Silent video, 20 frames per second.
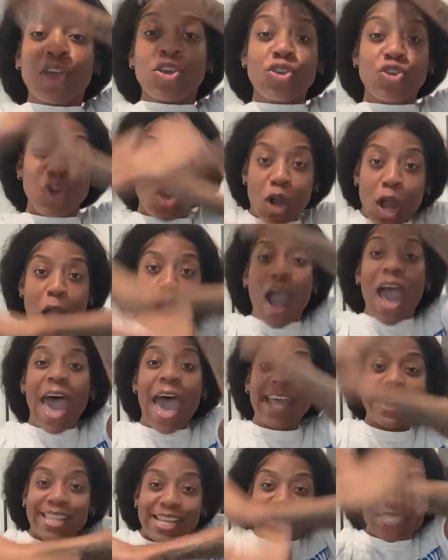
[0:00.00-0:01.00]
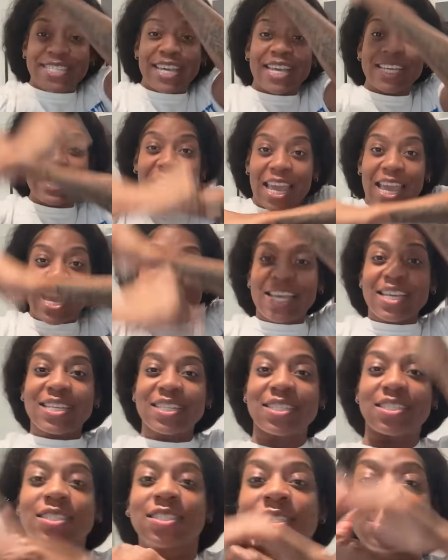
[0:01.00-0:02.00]
You gonna have to see
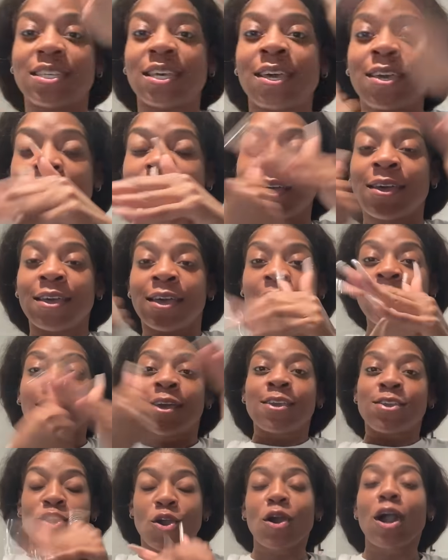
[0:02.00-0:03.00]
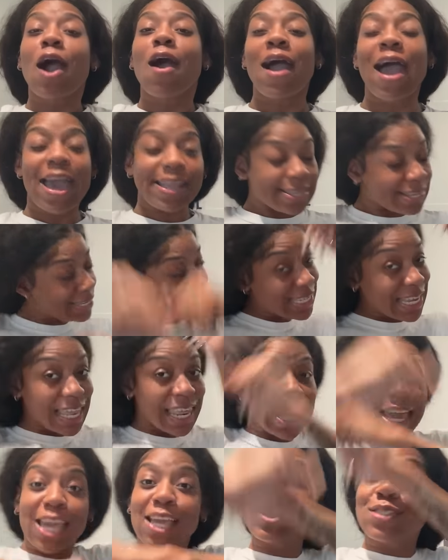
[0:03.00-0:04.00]
these. You gonna have to see
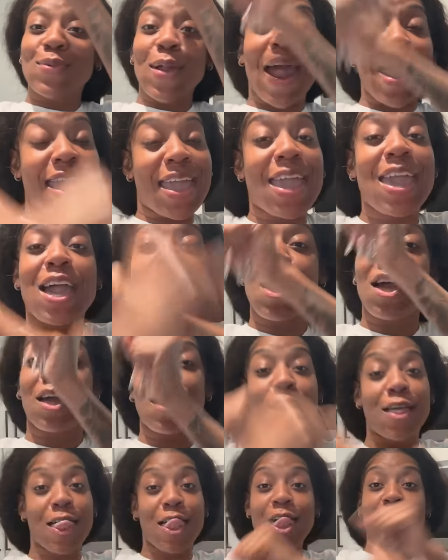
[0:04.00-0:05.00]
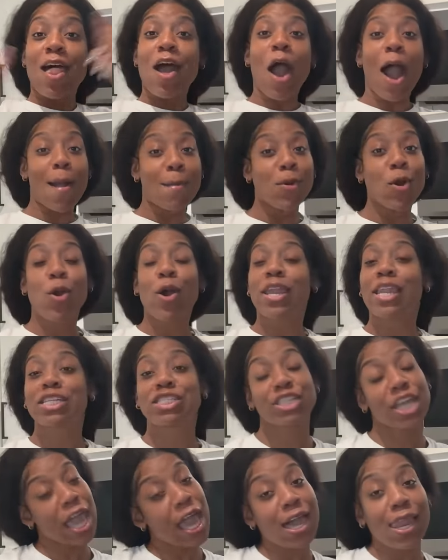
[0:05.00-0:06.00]
these right here. I'm going to
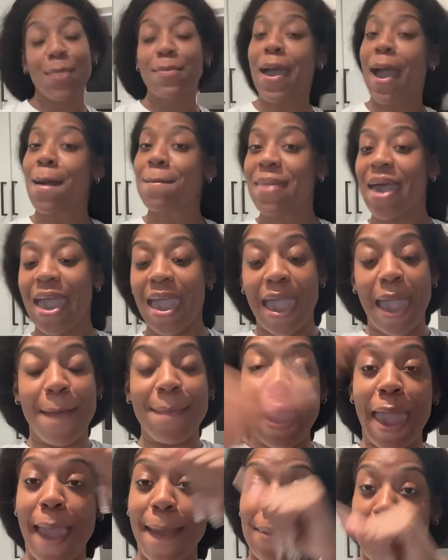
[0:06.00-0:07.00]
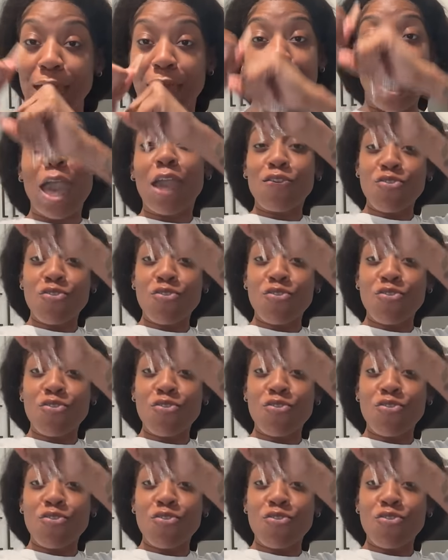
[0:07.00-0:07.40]
jail about mine, baby.